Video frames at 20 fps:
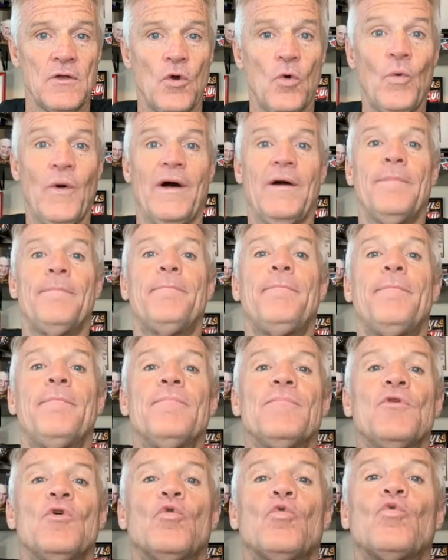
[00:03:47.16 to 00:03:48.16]
Well,
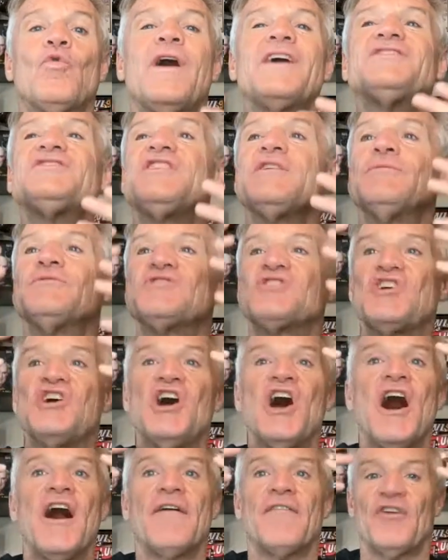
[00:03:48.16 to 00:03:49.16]
Rusty was
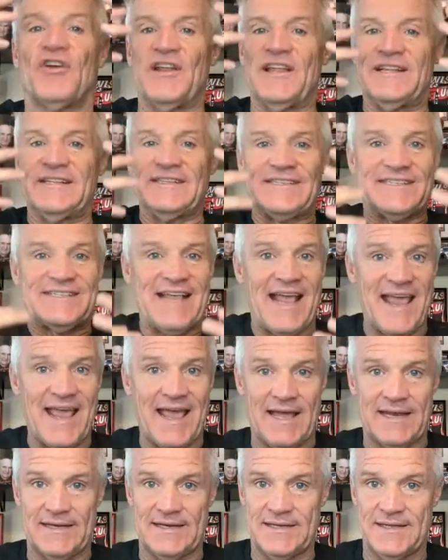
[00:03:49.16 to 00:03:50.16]
covered in
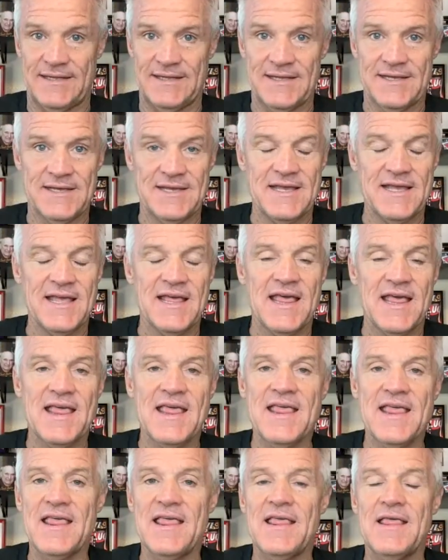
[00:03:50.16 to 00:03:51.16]
sand.
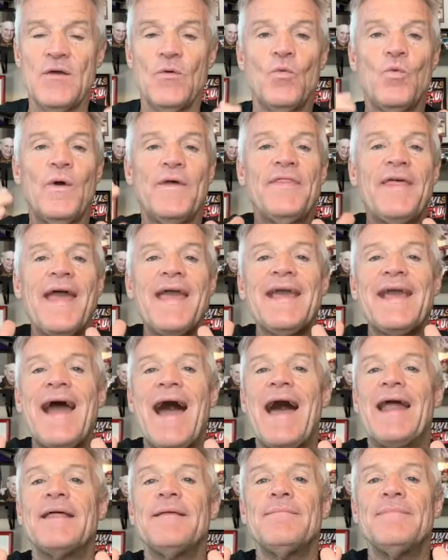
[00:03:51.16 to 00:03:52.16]
When they
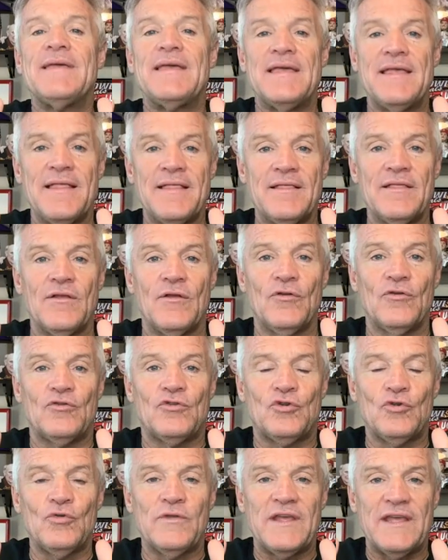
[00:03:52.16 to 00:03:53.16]
got
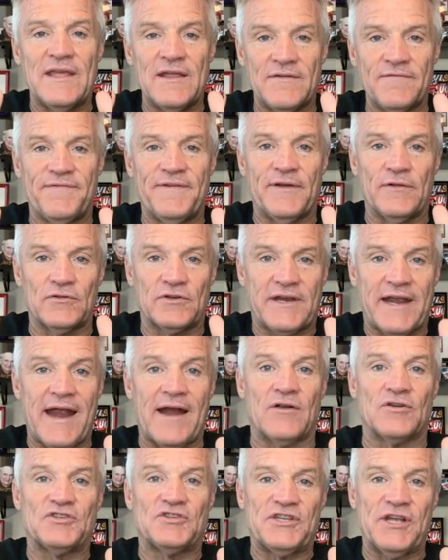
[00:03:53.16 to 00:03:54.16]
to the infield
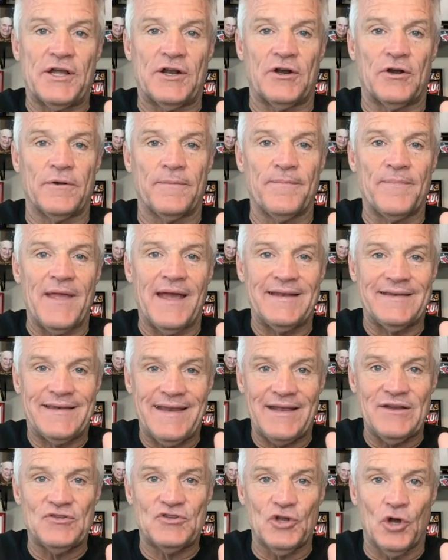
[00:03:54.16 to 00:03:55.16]
care center at
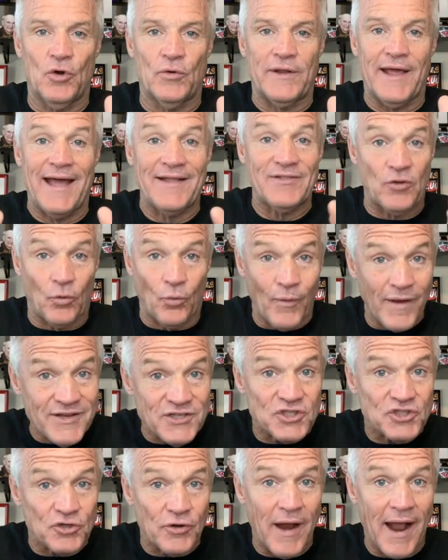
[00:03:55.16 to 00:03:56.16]
Daytona at the
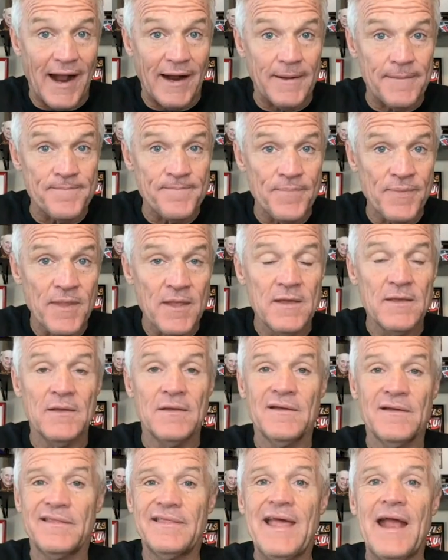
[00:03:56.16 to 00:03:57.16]
racetrack,
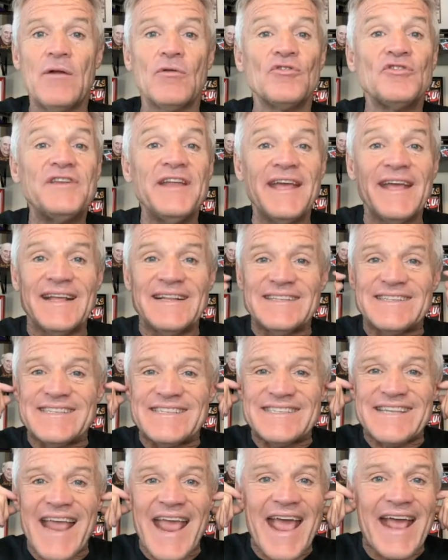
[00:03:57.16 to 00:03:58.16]
they were digging
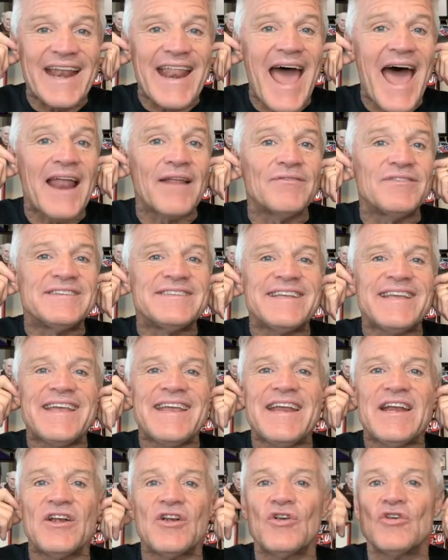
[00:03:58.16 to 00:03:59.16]
sand out of his
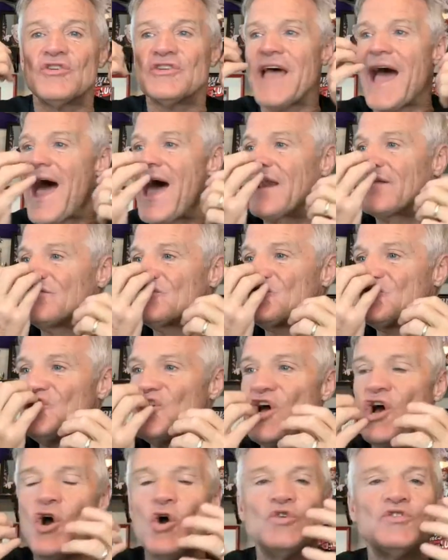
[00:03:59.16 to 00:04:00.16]
ears, out of his
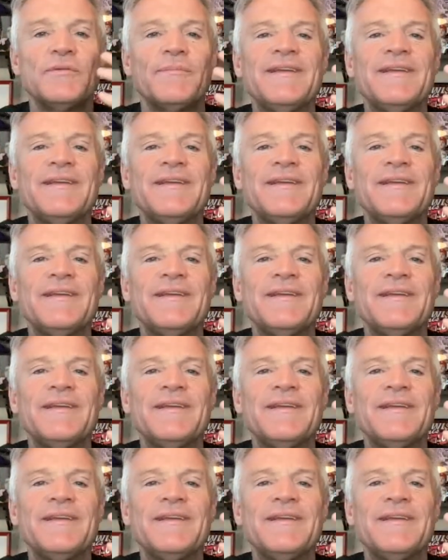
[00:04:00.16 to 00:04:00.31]
nose.